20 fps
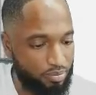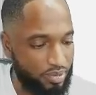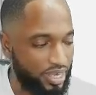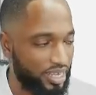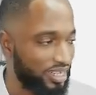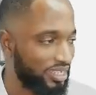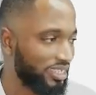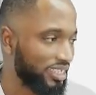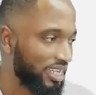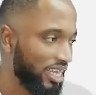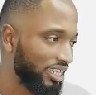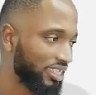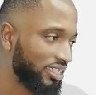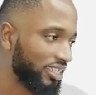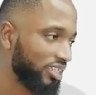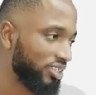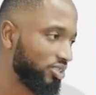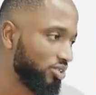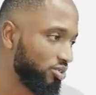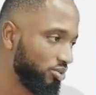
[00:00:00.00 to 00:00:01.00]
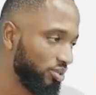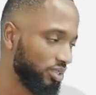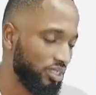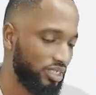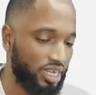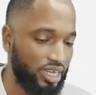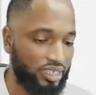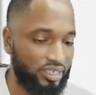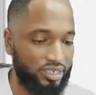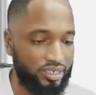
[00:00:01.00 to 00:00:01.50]
B is the answer, 2 is
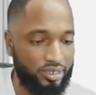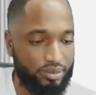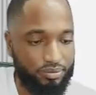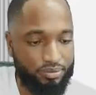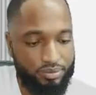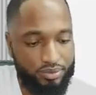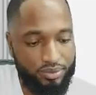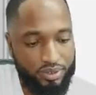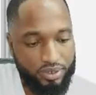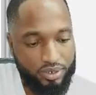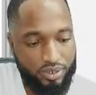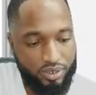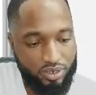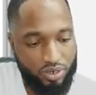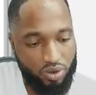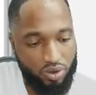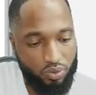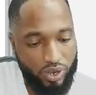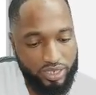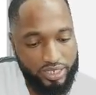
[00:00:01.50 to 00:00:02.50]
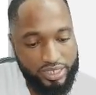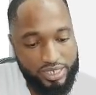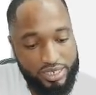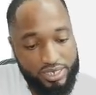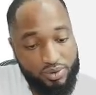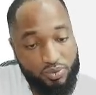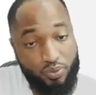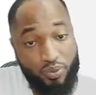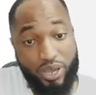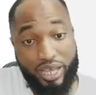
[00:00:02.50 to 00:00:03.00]
the answer. Now what's the
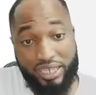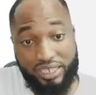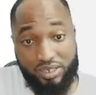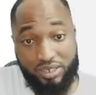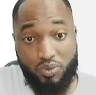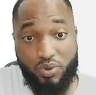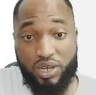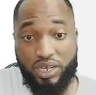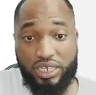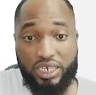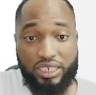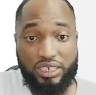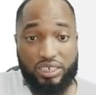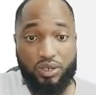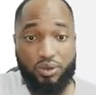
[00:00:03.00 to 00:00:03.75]
way to work this